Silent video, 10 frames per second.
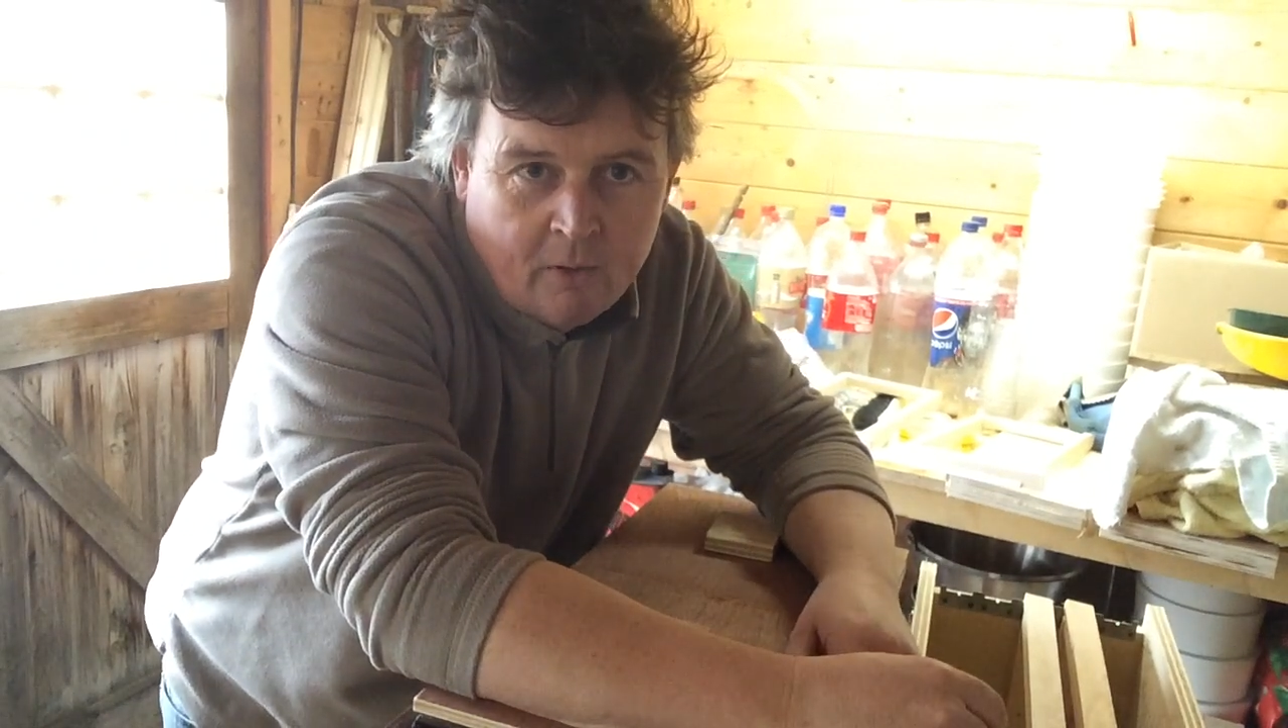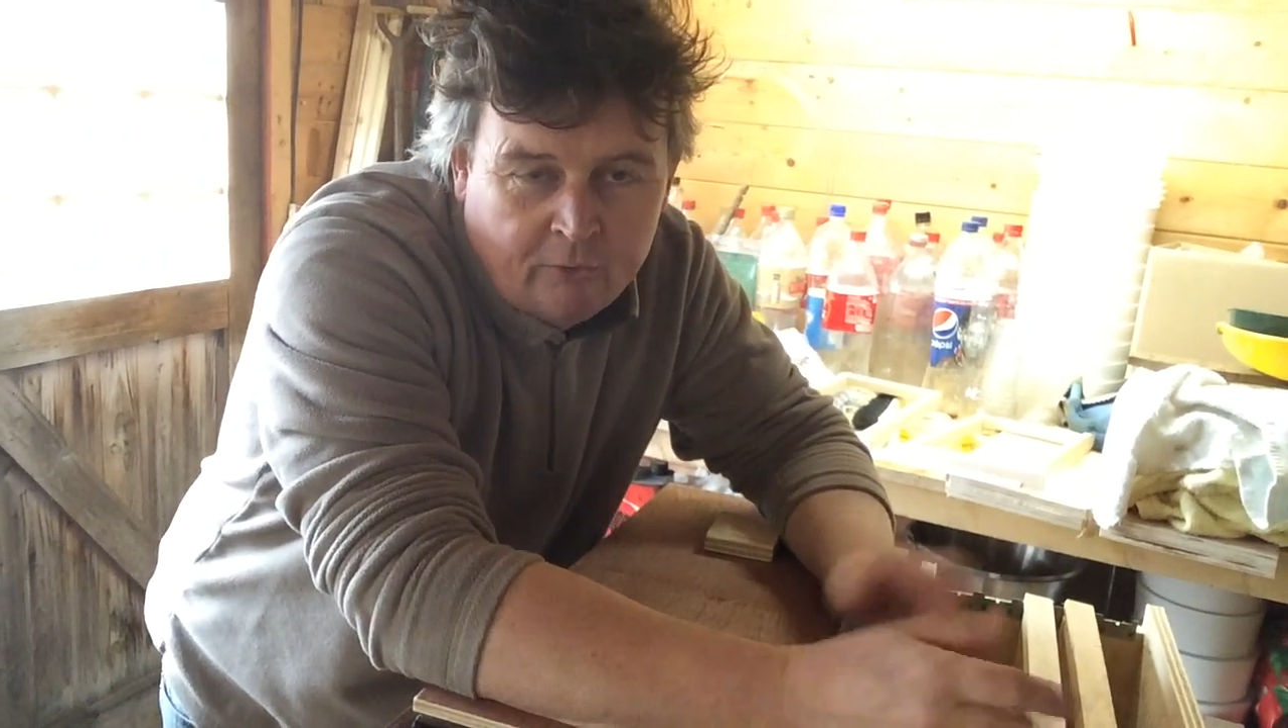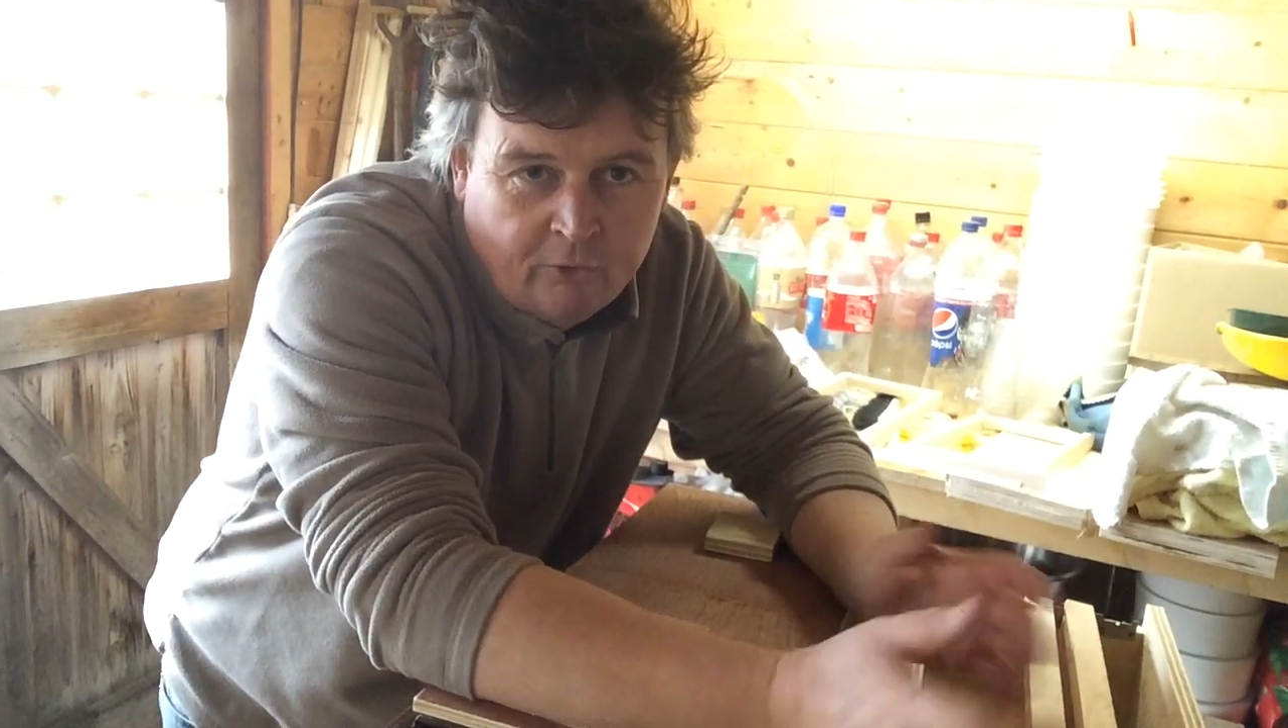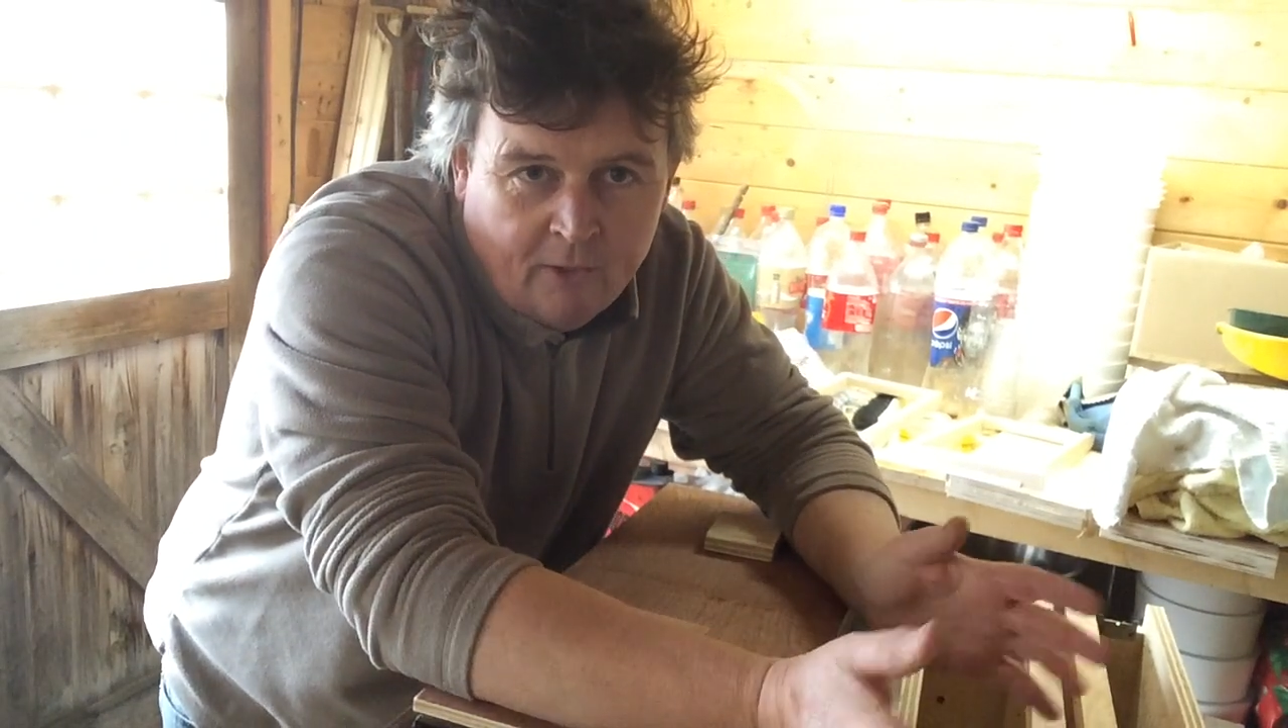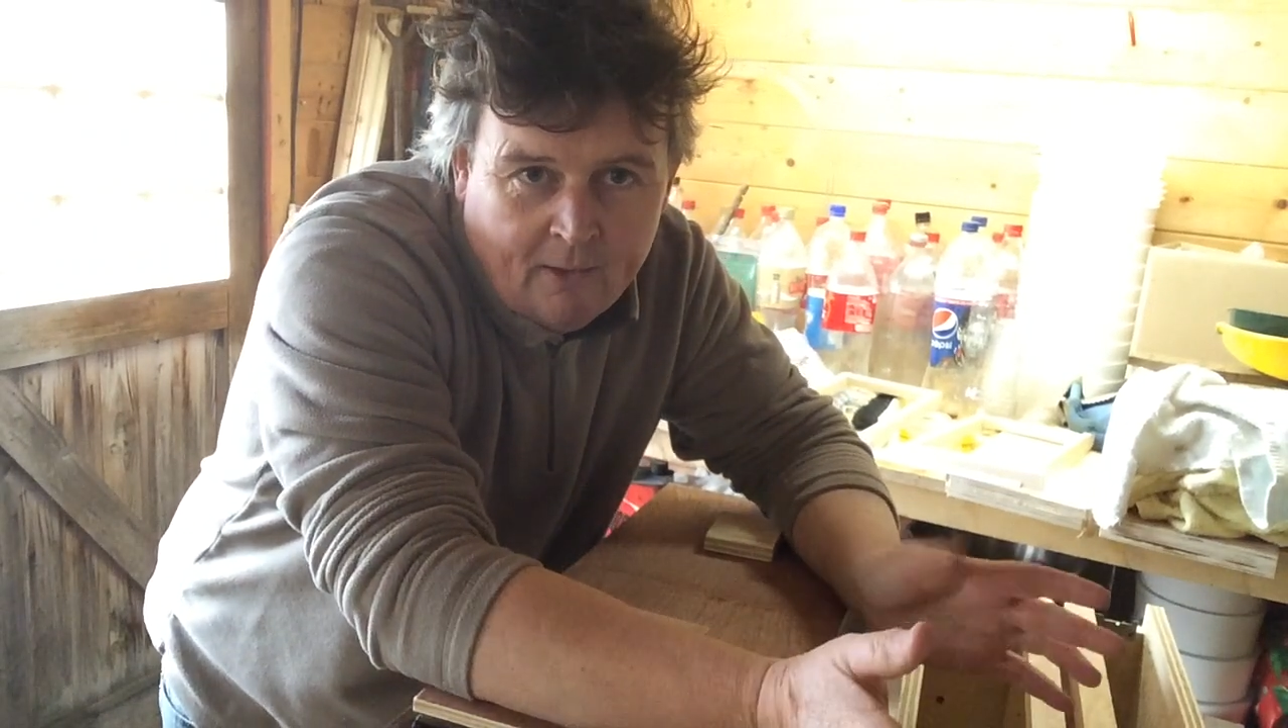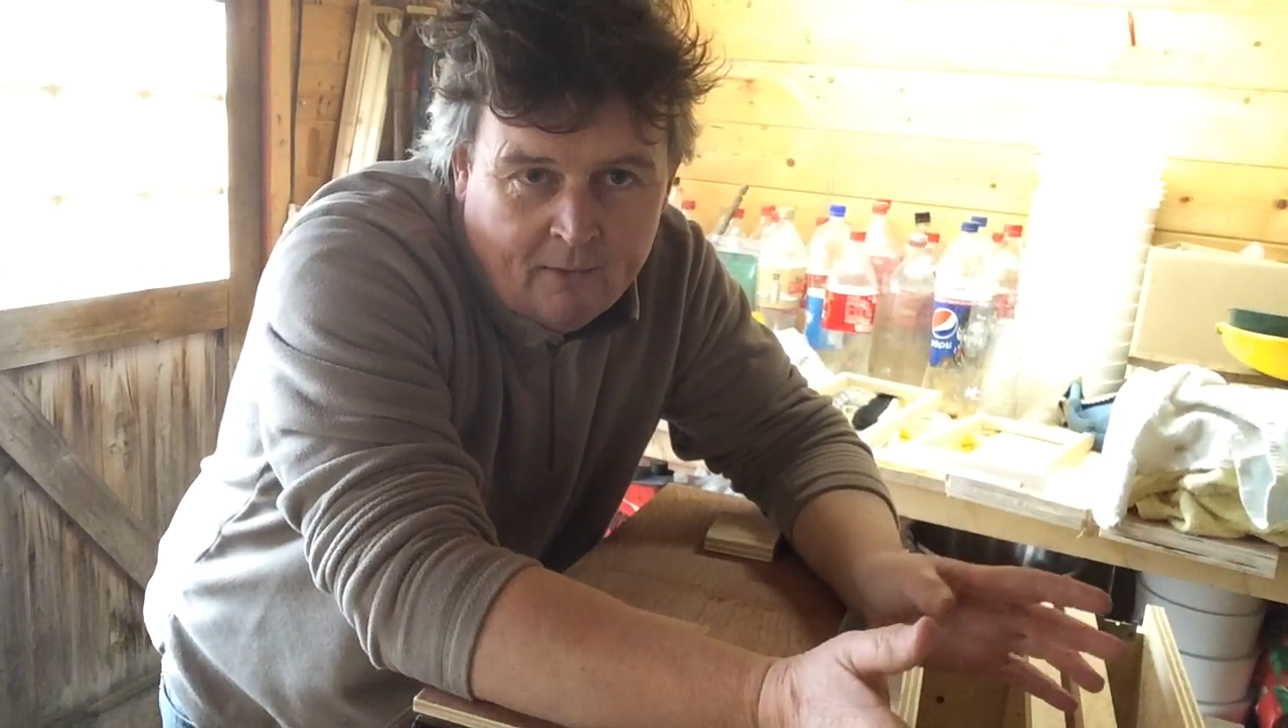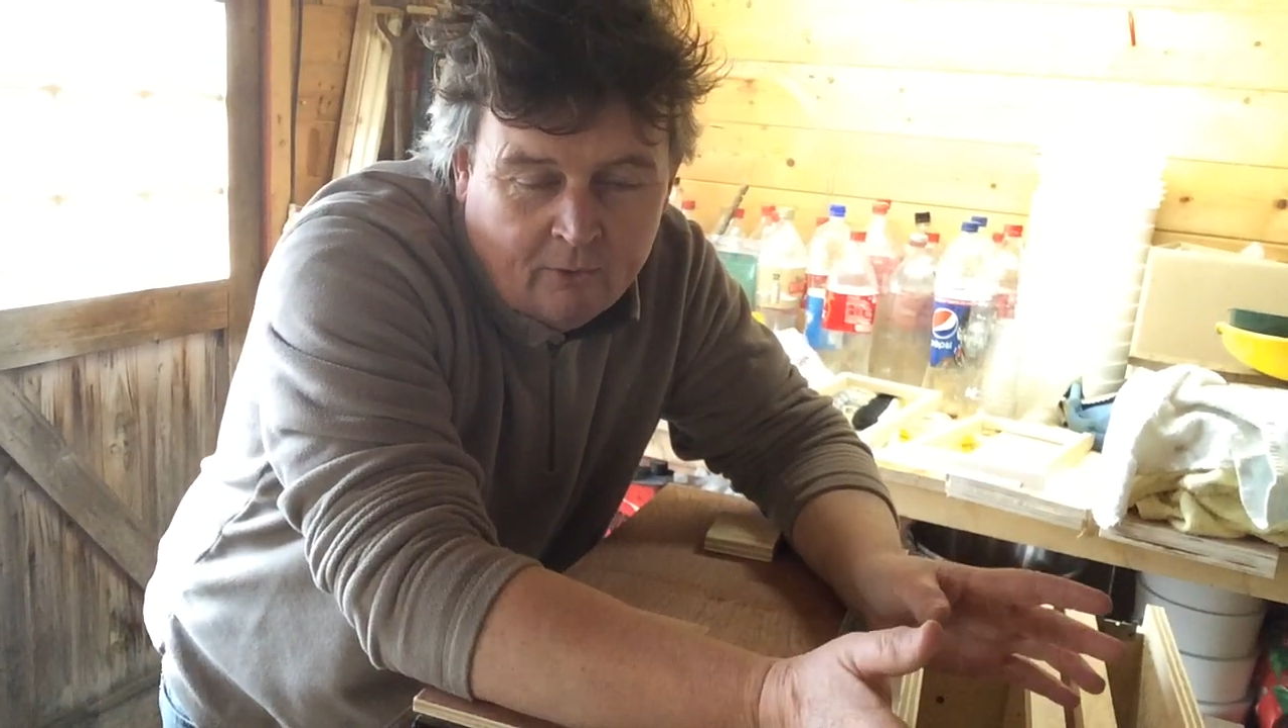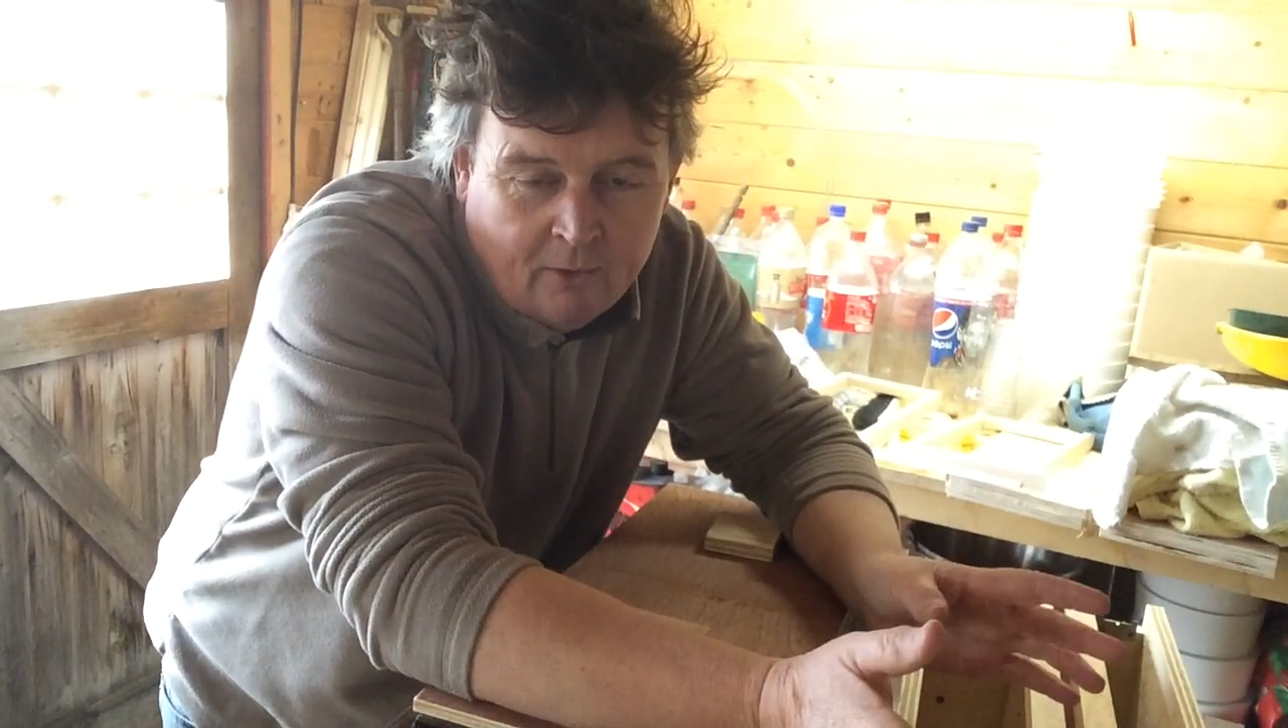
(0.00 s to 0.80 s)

my shed